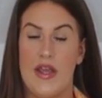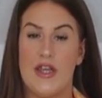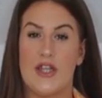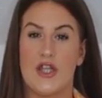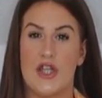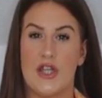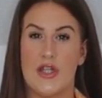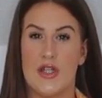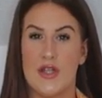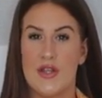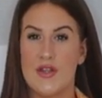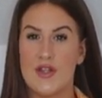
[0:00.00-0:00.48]
It's
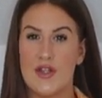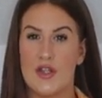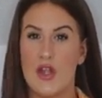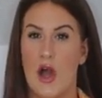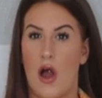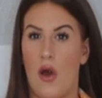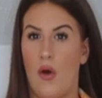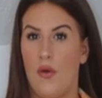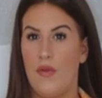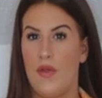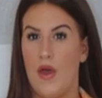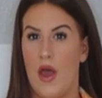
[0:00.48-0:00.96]
just a
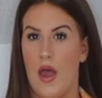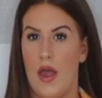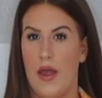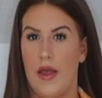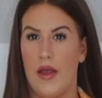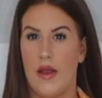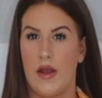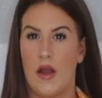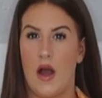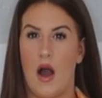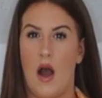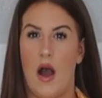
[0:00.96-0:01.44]
style that
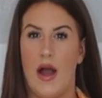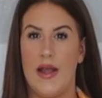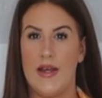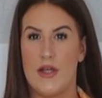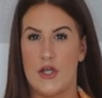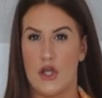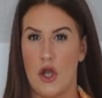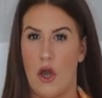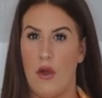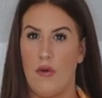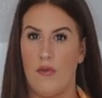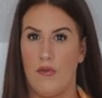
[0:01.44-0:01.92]
I
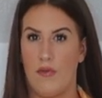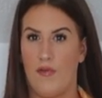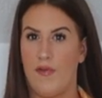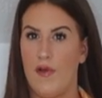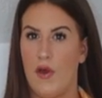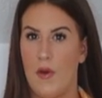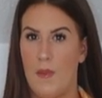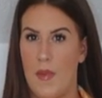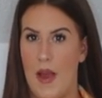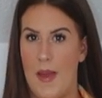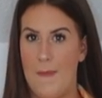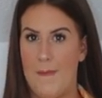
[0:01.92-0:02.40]
don't
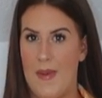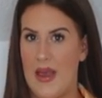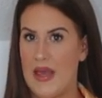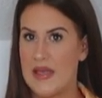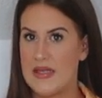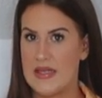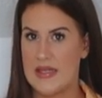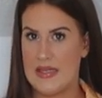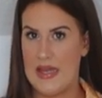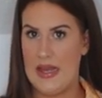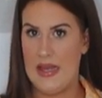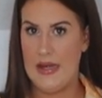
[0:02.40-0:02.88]
feel my best